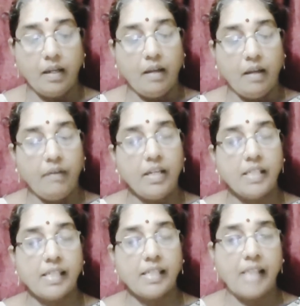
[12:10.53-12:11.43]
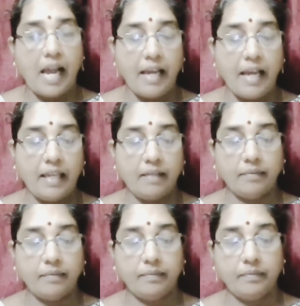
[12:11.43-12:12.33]
When he says I,
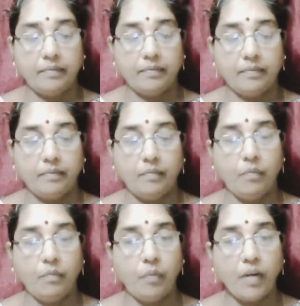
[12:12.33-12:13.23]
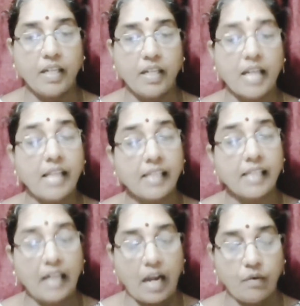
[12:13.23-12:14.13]
poet as a
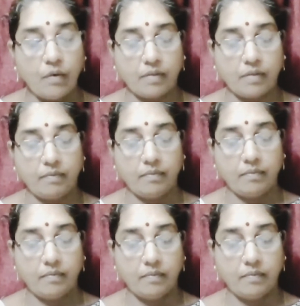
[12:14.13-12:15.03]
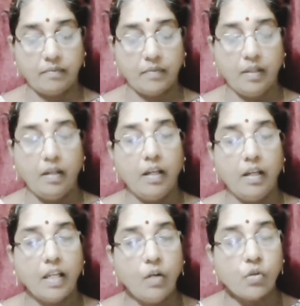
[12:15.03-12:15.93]
cloud,
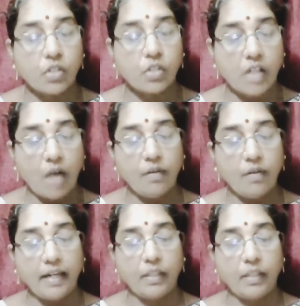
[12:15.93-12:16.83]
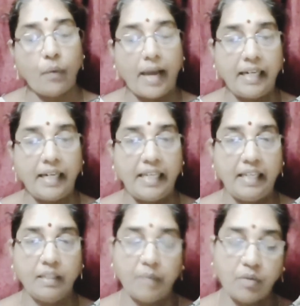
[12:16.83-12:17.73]
he looks down at the valley,
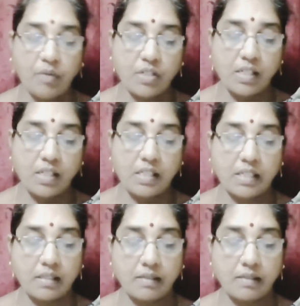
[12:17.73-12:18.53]
the mountains,